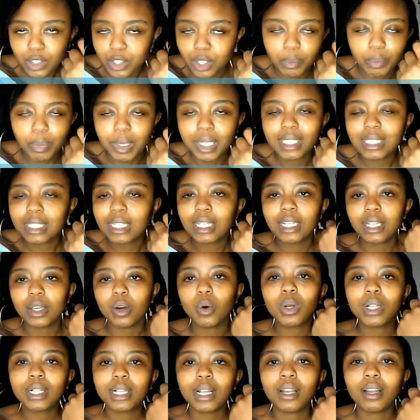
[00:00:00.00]
Basically
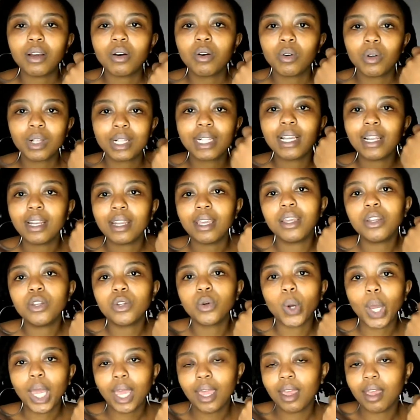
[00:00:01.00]
in
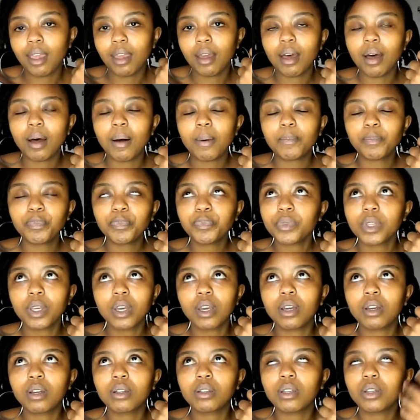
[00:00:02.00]
your hair.
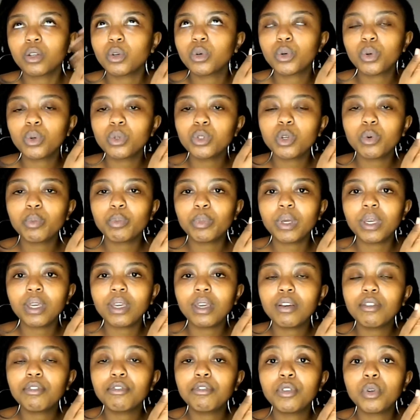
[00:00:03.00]
It could also
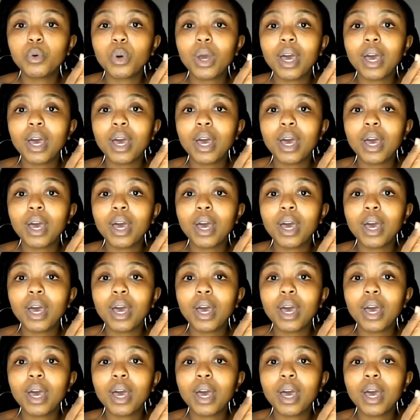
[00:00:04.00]
be if you